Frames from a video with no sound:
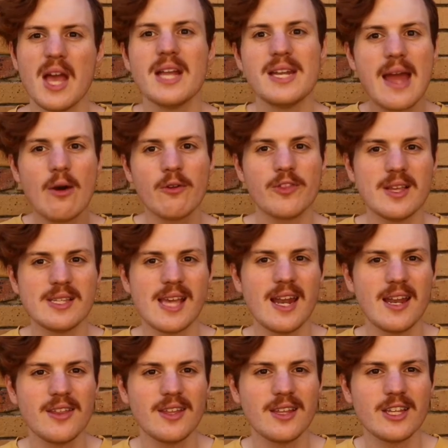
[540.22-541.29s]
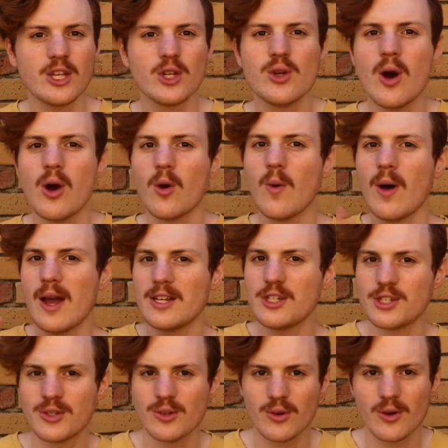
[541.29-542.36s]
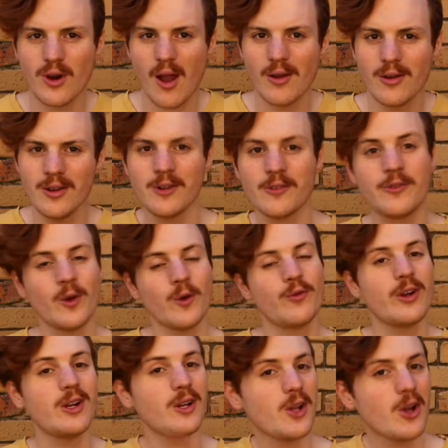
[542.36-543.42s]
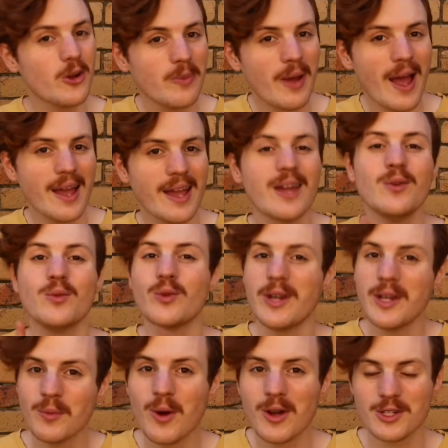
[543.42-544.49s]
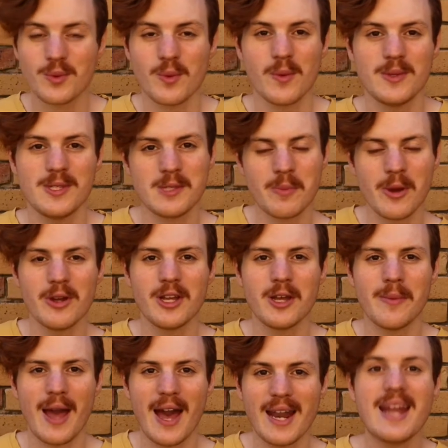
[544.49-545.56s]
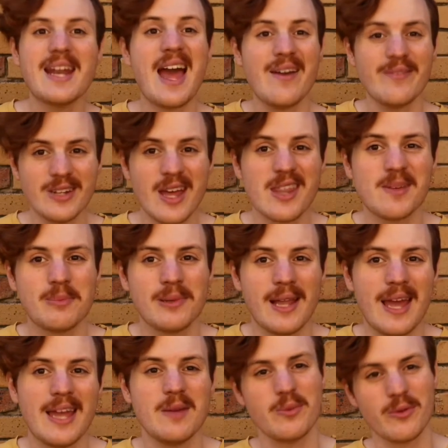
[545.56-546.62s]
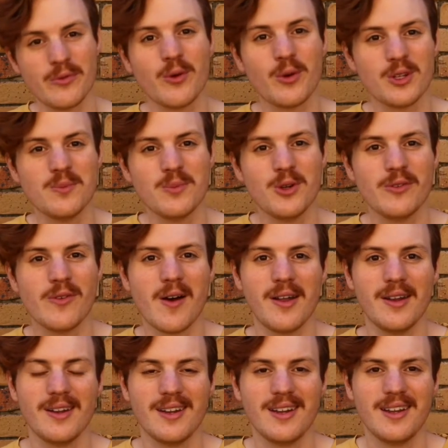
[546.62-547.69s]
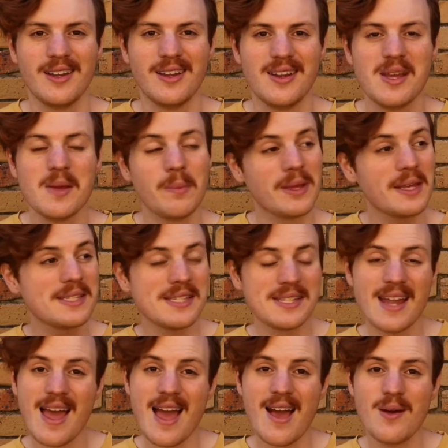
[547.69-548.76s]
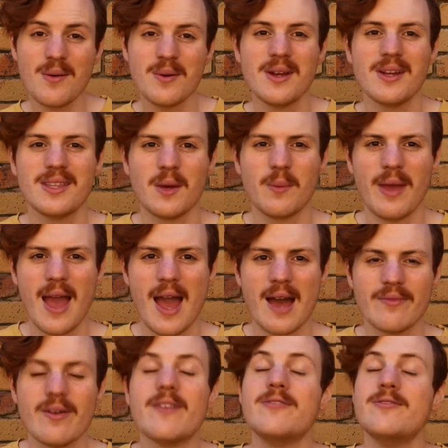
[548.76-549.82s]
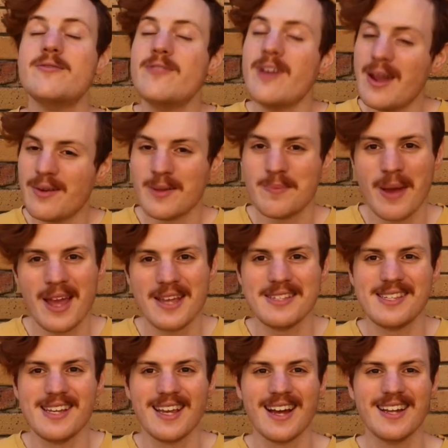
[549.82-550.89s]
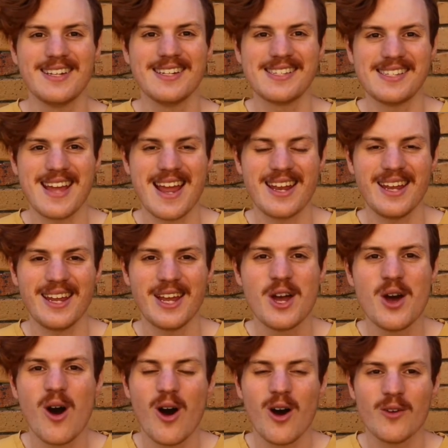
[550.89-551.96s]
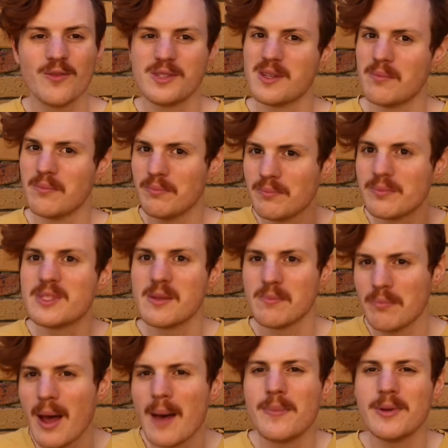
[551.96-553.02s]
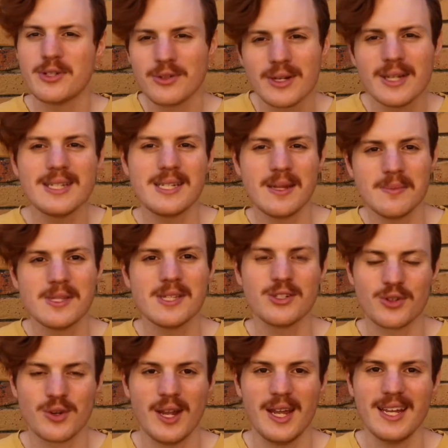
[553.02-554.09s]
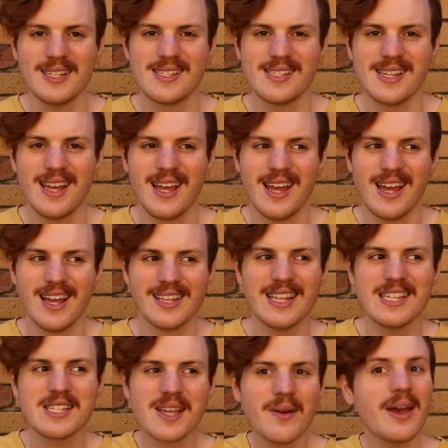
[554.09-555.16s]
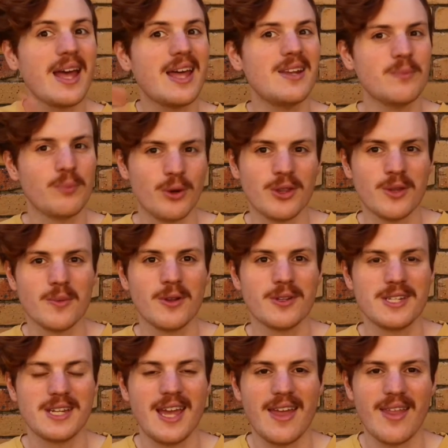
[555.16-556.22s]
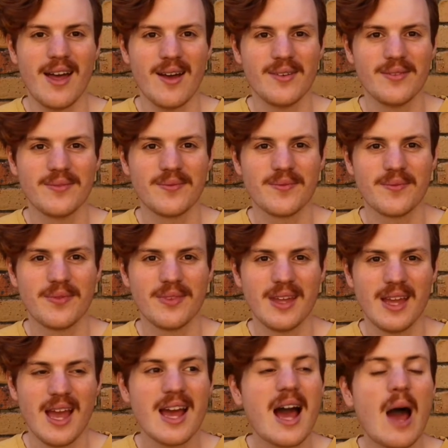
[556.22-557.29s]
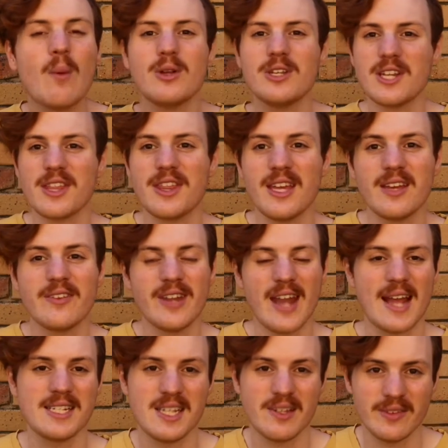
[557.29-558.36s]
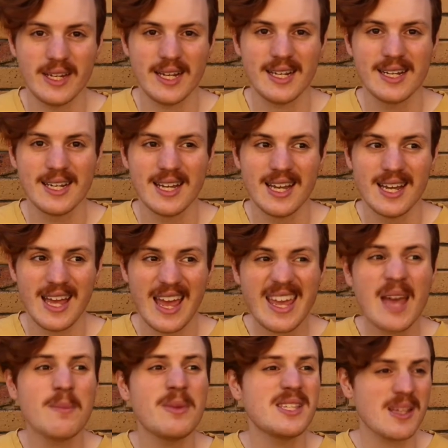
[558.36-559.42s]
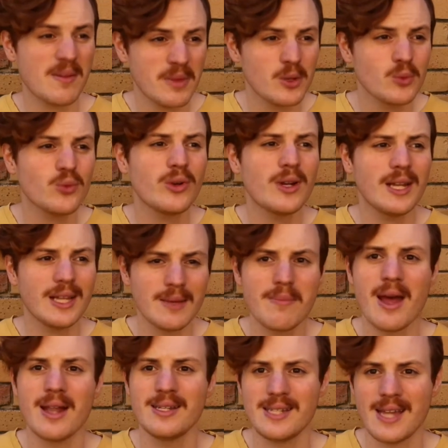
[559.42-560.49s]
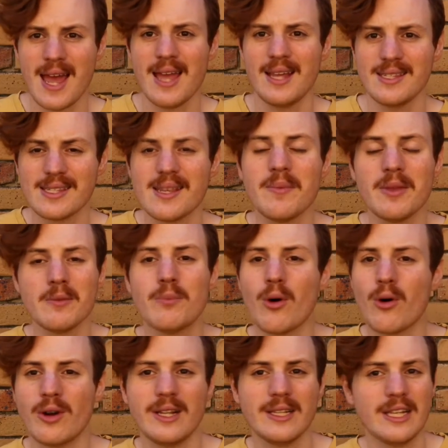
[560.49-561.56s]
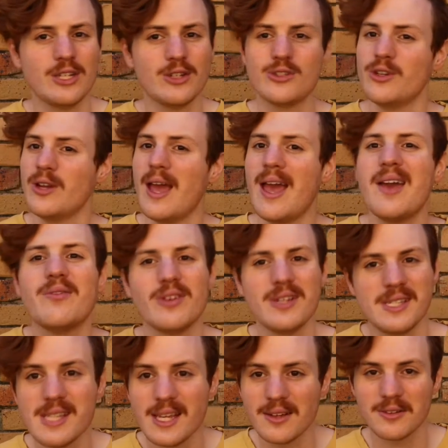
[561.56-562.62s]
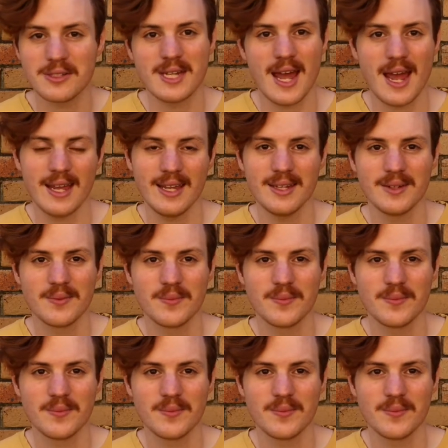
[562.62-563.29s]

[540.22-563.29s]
Now, if there's anything that you're not quite sure on, feel free to go back and re-watch what we spoke about and have another play before you move on. Because now that we have a very basic understanding of some puppetry tips and tricks, let's go ahead and put them all together. I want you to think of an activity. It can be something really mundane, something boring that you do every single day.